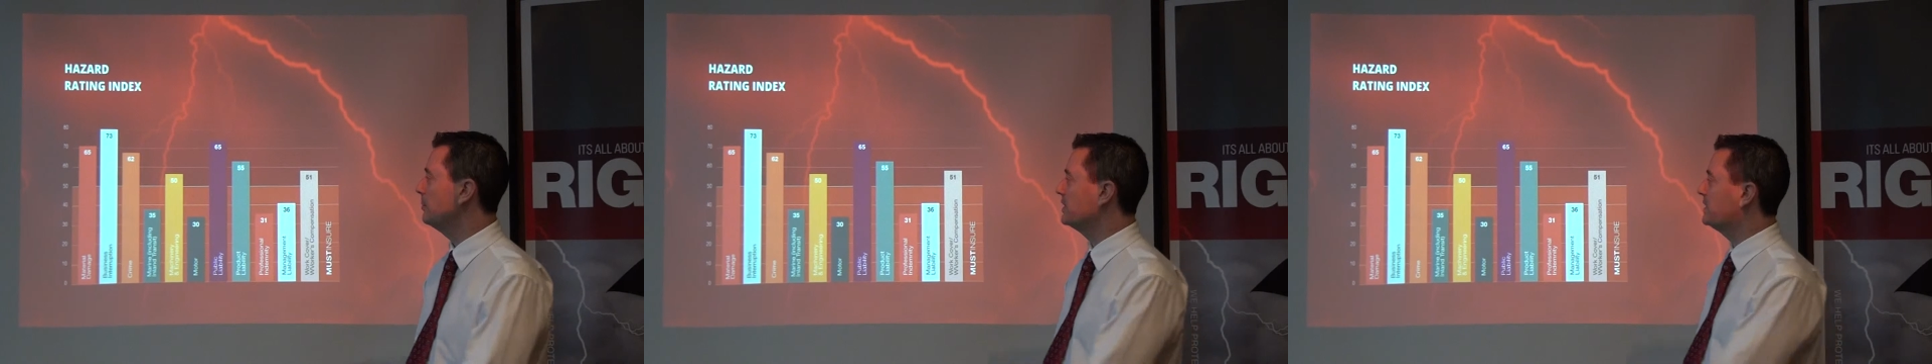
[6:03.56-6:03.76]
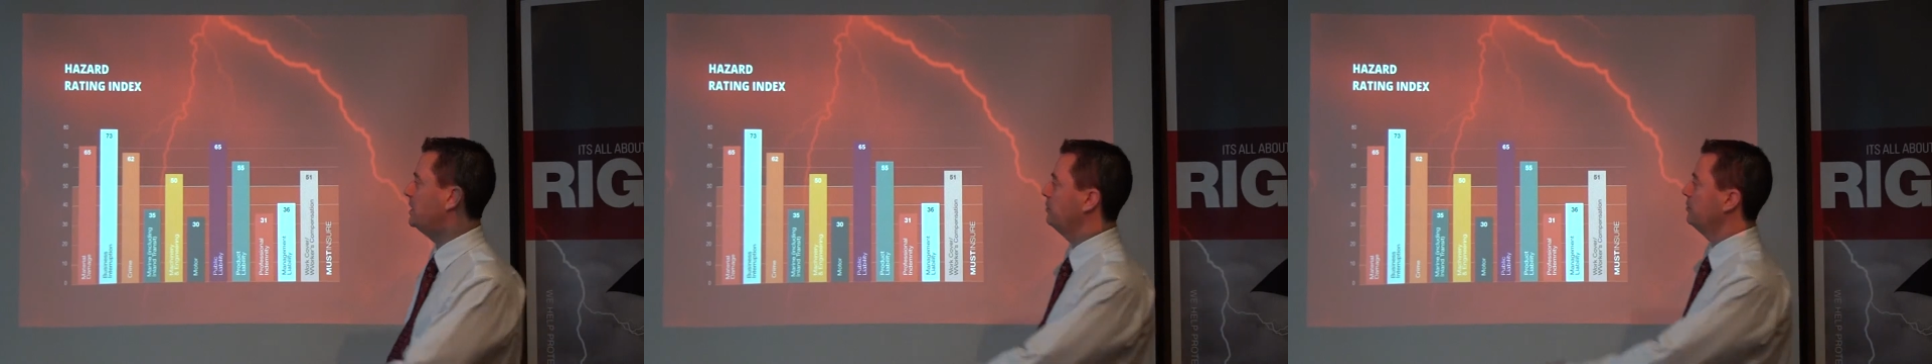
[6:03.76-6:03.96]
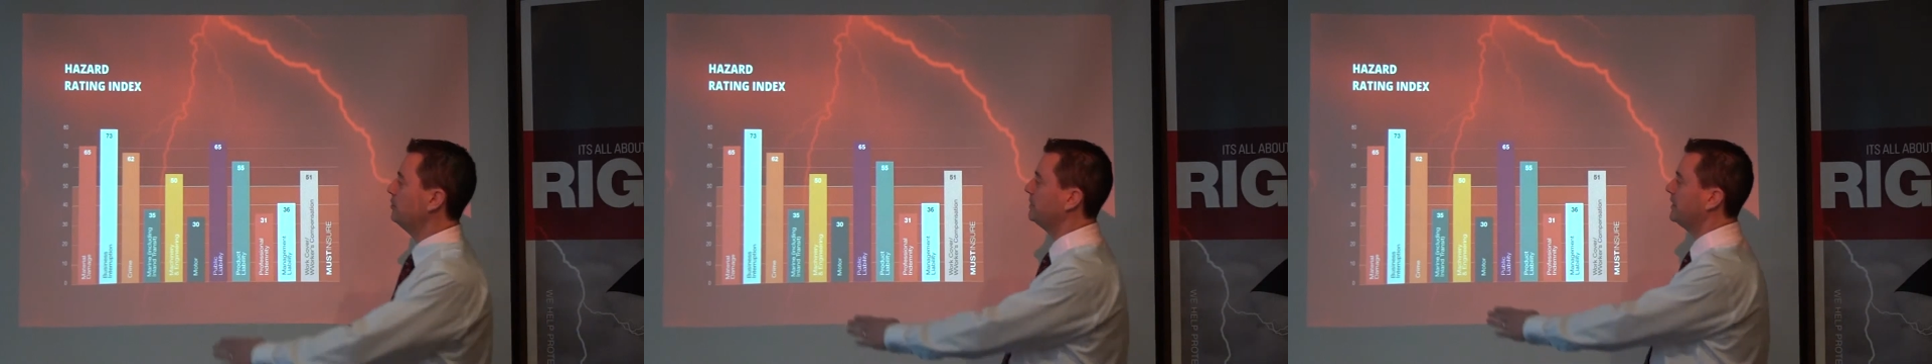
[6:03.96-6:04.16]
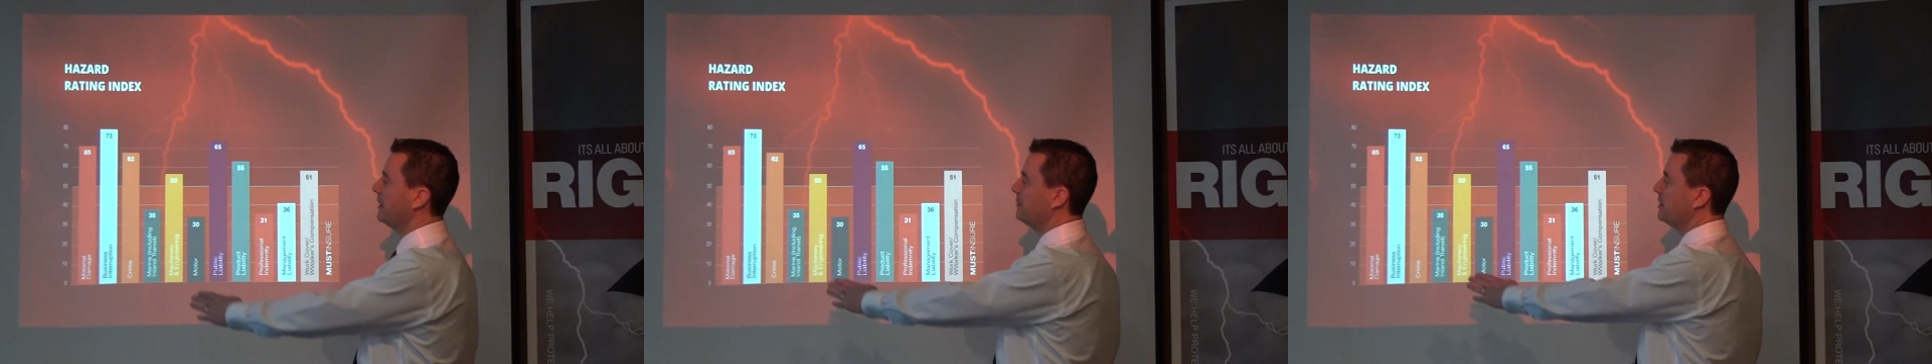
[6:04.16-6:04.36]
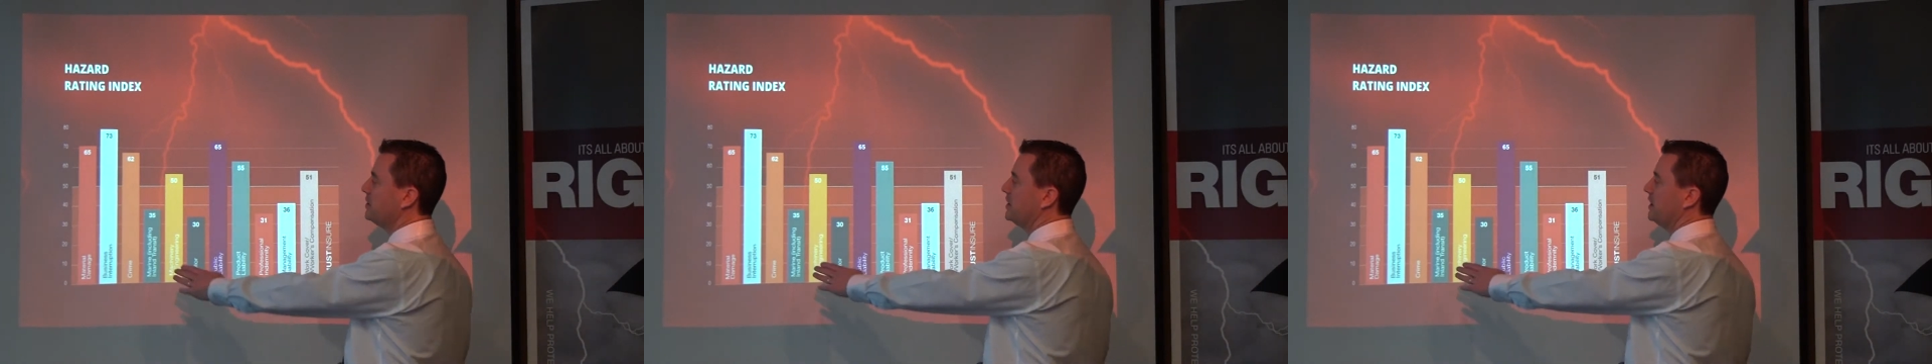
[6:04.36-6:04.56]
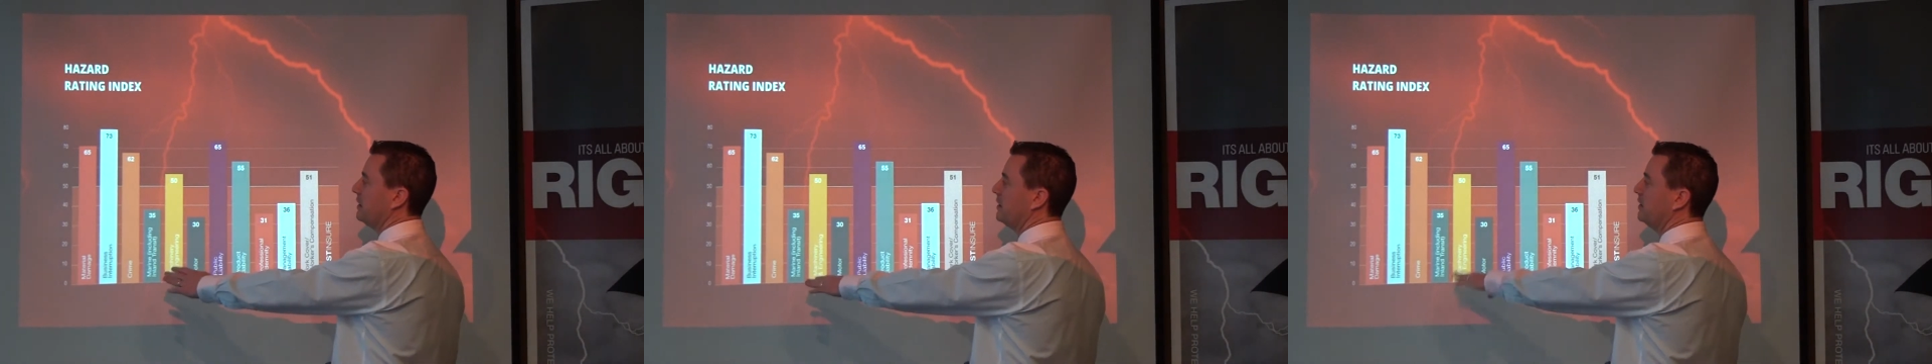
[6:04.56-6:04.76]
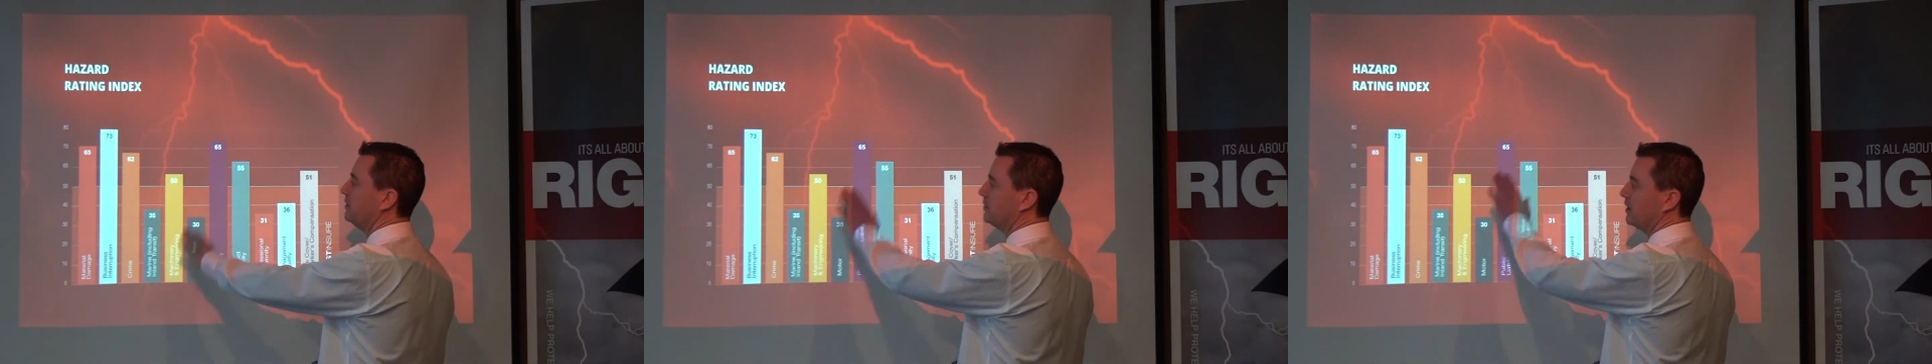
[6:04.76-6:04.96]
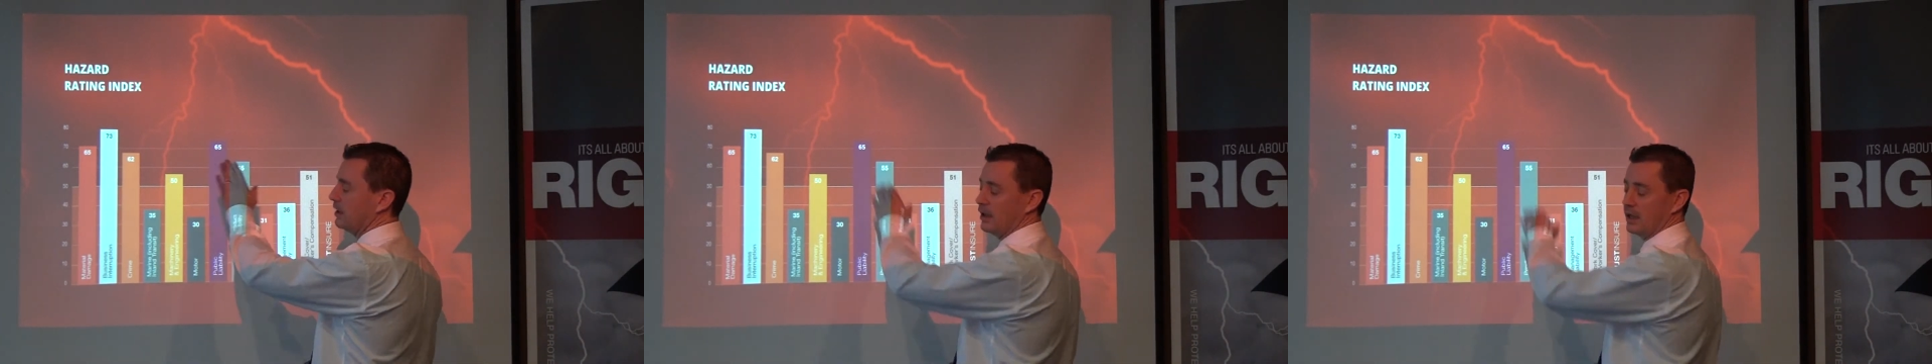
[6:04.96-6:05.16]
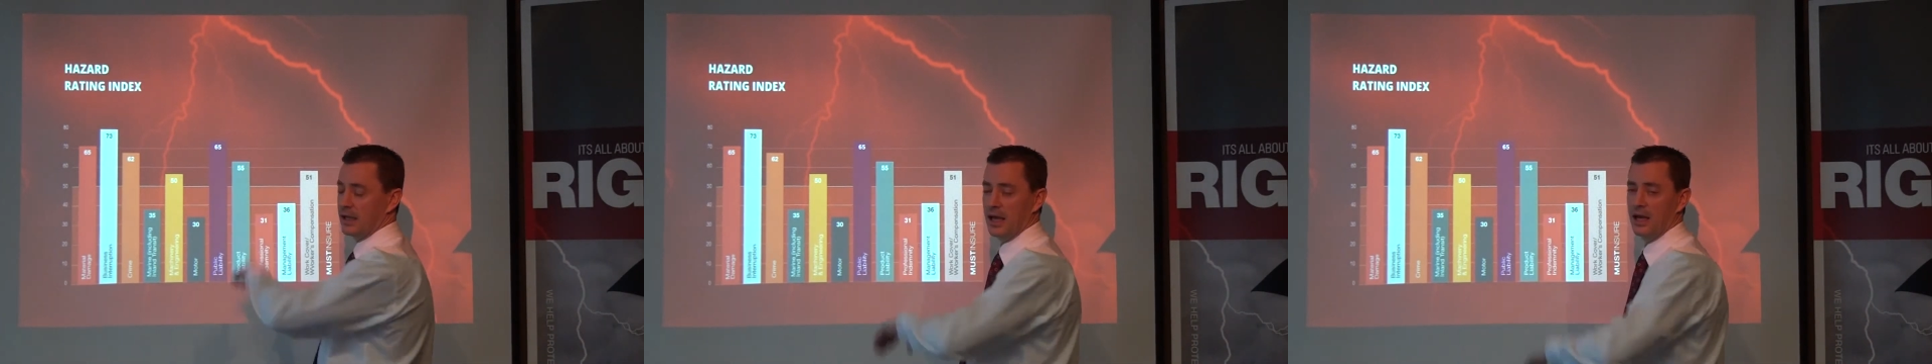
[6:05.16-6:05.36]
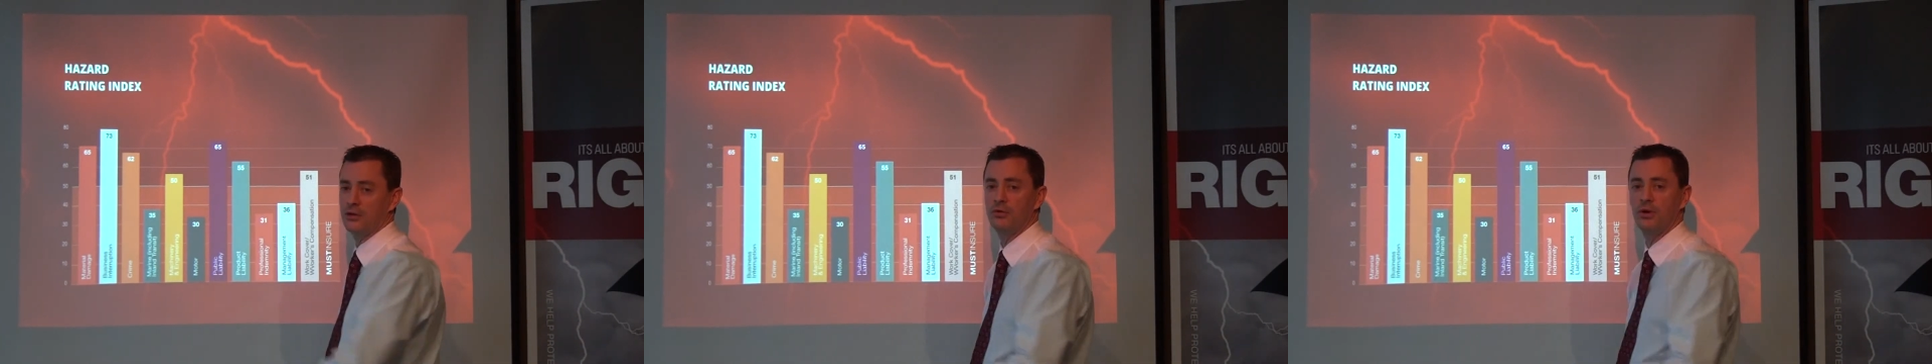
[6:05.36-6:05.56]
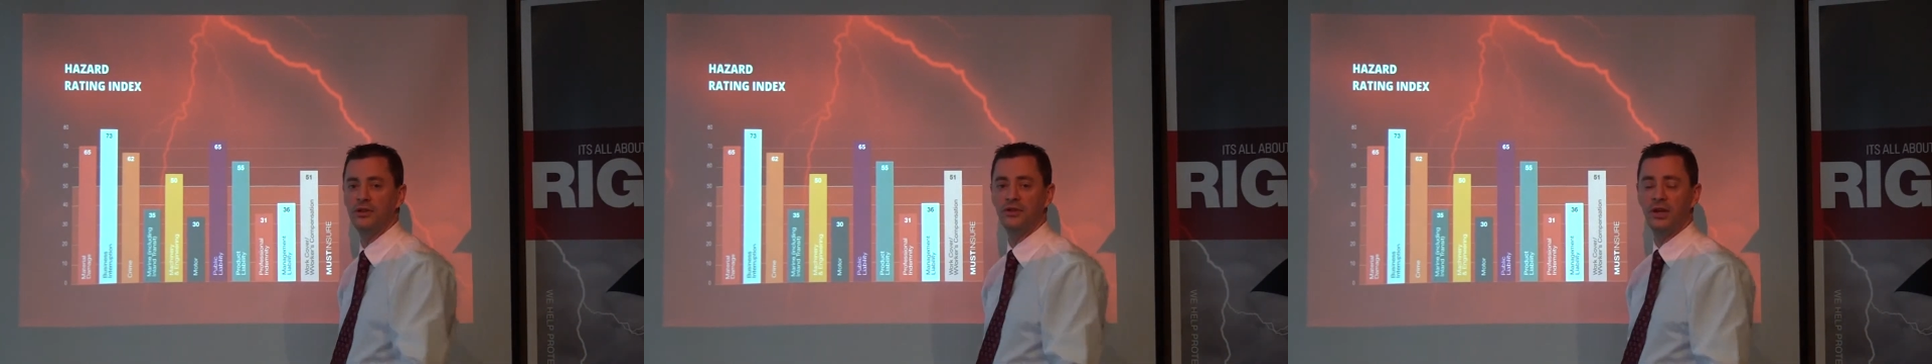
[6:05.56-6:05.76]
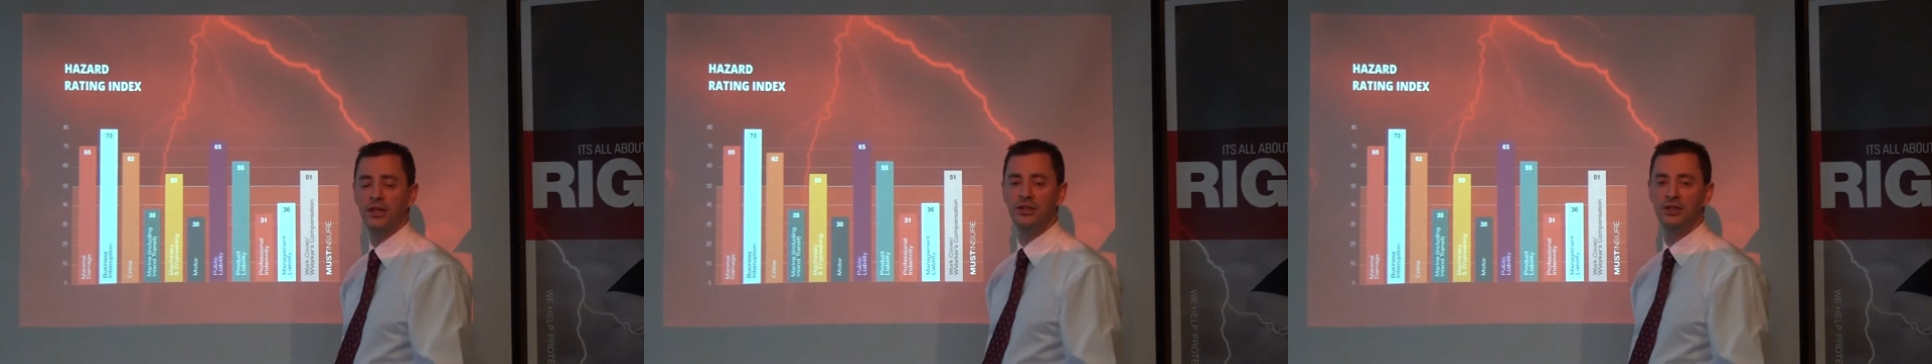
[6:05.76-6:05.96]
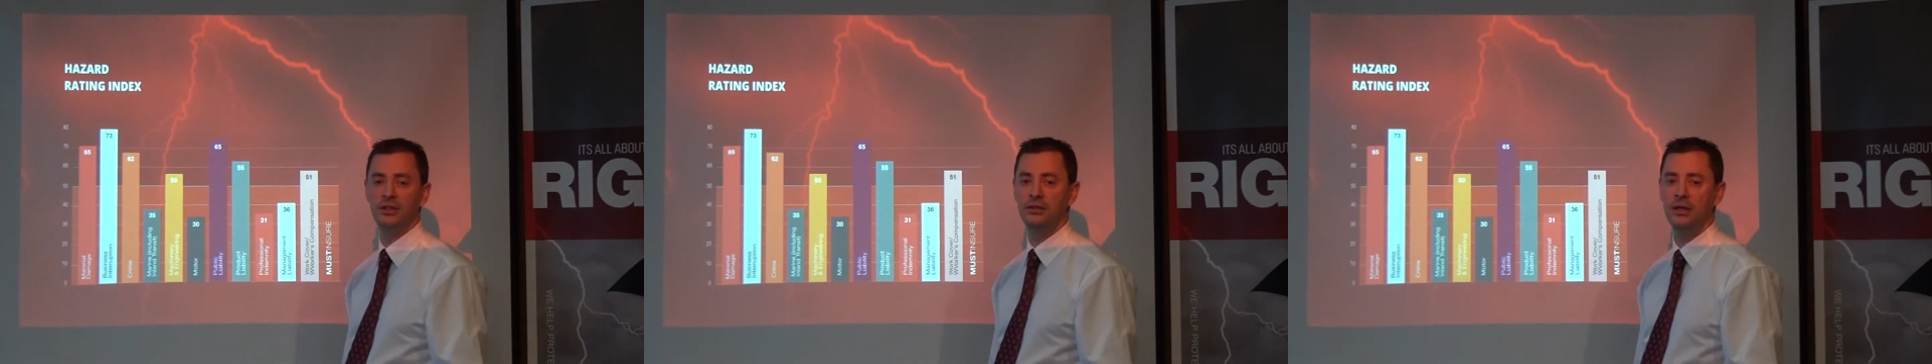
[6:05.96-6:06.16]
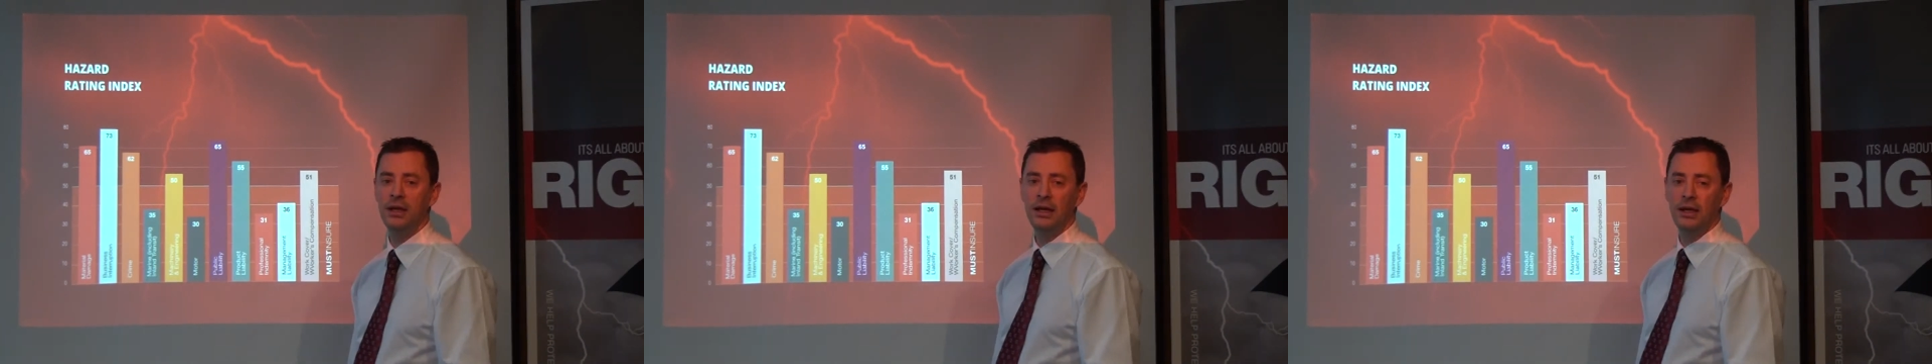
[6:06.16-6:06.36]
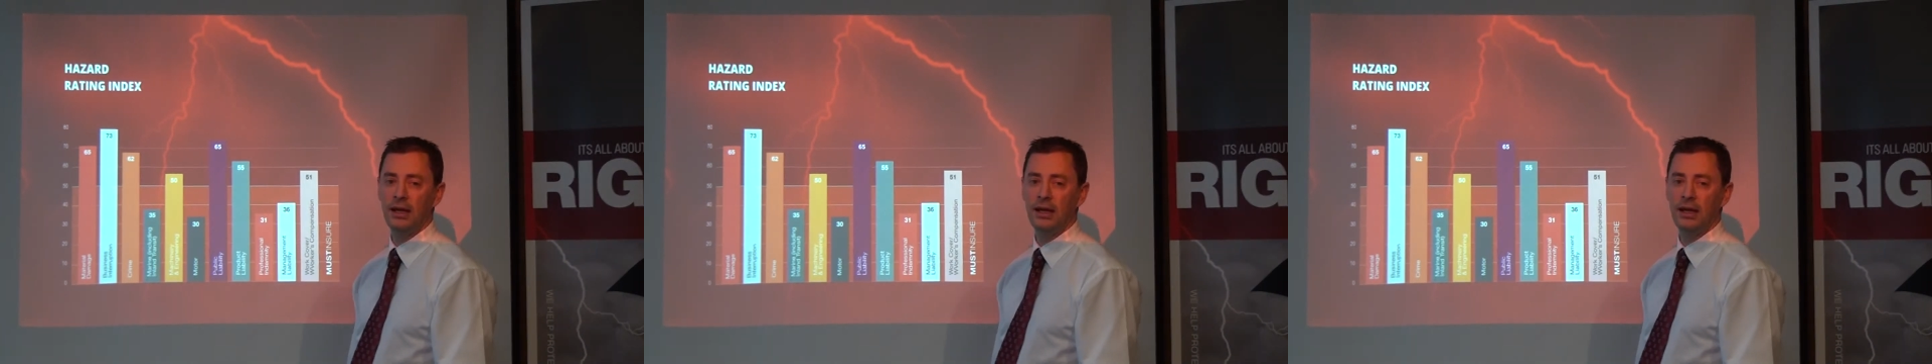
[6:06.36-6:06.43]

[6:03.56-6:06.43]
got material damage here. This is a categorisation.